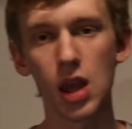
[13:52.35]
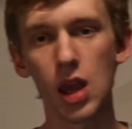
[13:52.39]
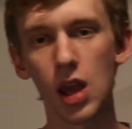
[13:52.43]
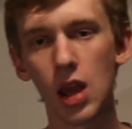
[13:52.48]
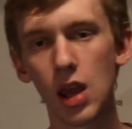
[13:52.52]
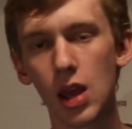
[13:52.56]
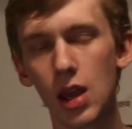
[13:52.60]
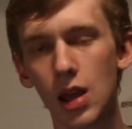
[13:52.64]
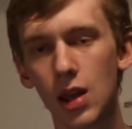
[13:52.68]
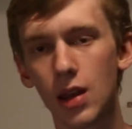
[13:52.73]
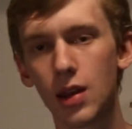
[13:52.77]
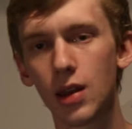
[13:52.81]

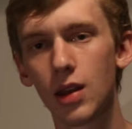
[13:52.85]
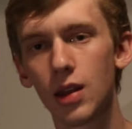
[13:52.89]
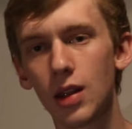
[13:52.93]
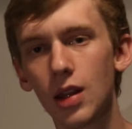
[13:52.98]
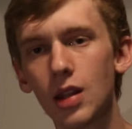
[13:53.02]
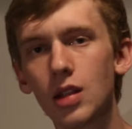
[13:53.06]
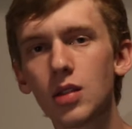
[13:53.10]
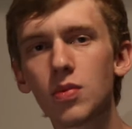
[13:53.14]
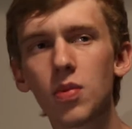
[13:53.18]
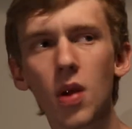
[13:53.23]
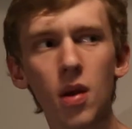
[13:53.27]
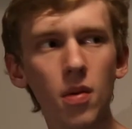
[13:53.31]
and
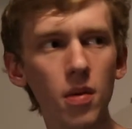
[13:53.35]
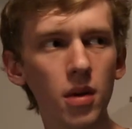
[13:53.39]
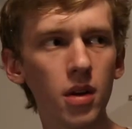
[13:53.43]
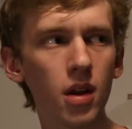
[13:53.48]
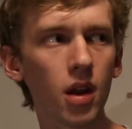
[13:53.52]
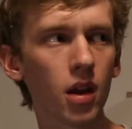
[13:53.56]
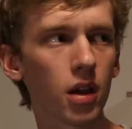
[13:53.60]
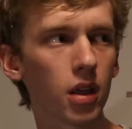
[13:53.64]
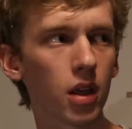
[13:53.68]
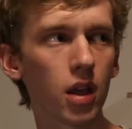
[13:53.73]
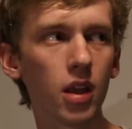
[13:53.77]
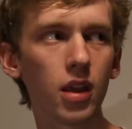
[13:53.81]
it's probably
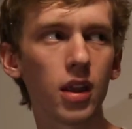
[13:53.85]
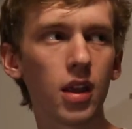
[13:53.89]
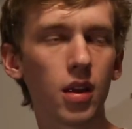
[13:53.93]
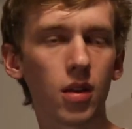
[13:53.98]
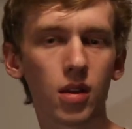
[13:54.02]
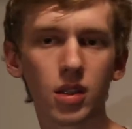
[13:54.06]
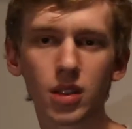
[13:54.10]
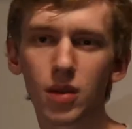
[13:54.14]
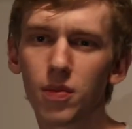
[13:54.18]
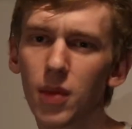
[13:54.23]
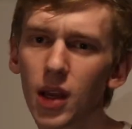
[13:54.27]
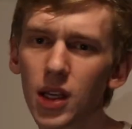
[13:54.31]
not a good thing
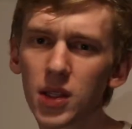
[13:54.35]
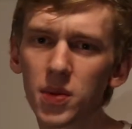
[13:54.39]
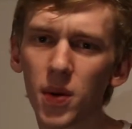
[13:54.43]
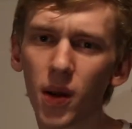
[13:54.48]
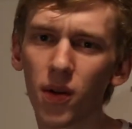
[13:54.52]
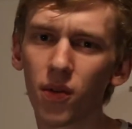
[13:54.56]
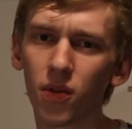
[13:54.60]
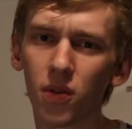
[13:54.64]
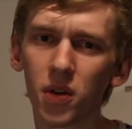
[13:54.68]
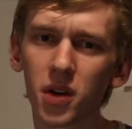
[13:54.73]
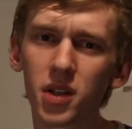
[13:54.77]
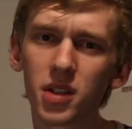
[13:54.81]
because it makes
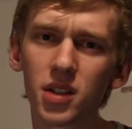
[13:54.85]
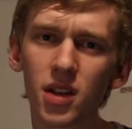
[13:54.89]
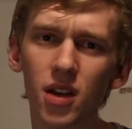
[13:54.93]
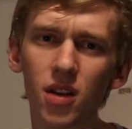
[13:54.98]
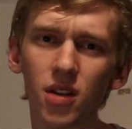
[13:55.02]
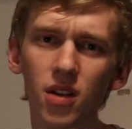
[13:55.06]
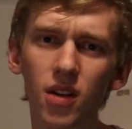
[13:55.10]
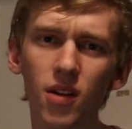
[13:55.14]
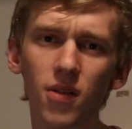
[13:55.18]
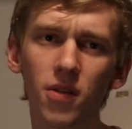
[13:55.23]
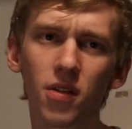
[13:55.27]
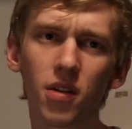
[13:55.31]
my voice
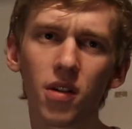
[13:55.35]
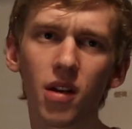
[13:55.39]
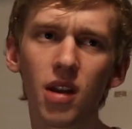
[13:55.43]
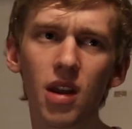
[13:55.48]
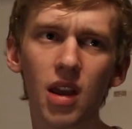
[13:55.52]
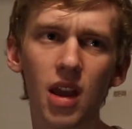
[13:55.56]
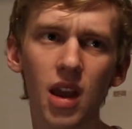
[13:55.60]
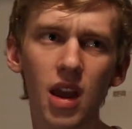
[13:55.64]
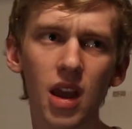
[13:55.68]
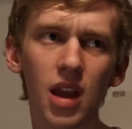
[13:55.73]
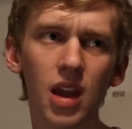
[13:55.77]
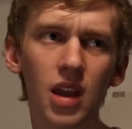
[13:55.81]
sound
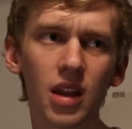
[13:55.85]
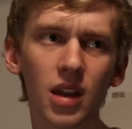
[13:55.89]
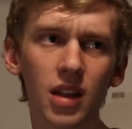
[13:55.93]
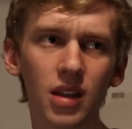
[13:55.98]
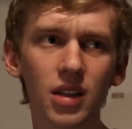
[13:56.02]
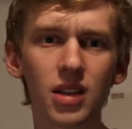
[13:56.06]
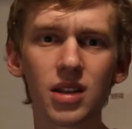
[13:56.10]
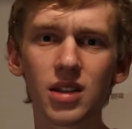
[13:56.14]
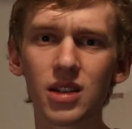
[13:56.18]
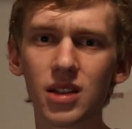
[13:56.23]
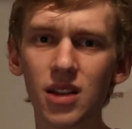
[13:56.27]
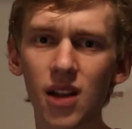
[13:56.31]
different and
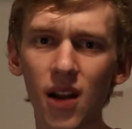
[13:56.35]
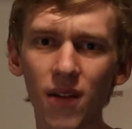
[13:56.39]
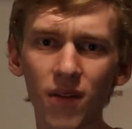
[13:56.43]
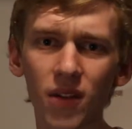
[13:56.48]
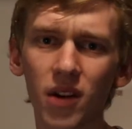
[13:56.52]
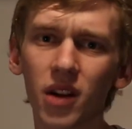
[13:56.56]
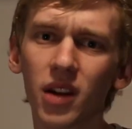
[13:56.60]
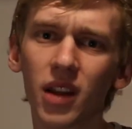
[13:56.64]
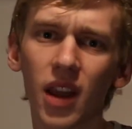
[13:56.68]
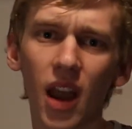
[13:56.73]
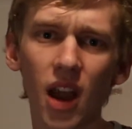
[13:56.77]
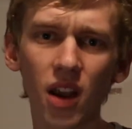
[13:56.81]
it's not
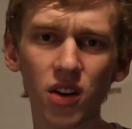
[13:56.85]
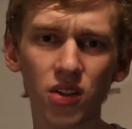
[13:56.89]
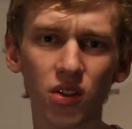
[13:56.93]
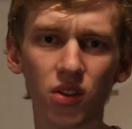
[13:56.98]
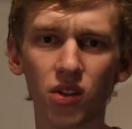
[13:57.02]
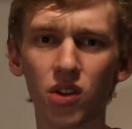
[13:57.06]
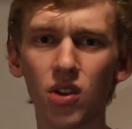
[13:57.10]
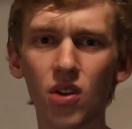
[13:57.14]
very casual.